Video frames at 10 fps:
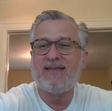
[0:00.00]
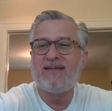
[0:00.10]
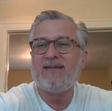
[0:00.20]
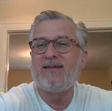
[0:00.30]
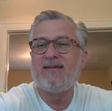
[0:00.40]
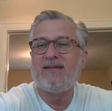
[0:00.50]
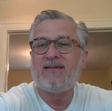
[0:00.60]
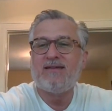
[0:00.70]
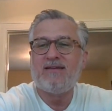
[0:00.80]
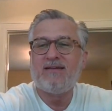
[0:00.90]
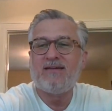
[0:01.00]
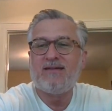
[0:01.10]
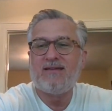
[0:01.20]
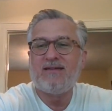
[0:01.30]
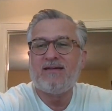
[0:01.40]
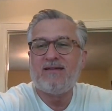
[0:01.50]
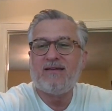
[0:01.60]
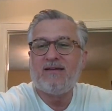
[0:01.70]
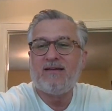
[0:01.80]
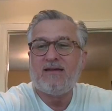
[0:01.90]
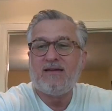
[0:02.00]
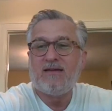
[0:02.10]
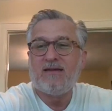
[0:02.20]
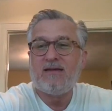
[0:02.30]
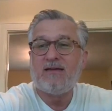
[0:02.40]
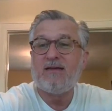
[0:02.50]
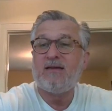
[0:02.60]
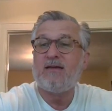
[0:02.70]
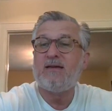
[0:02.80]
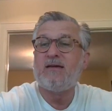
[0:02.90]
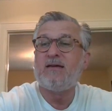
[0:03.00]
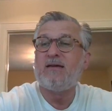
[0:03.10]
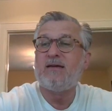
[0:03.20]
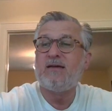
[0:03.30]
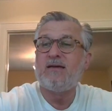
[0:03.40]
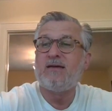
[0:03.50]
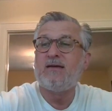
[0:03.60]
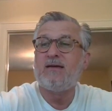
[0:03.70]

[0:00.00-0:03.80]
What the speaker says: No one is speaking in this clip.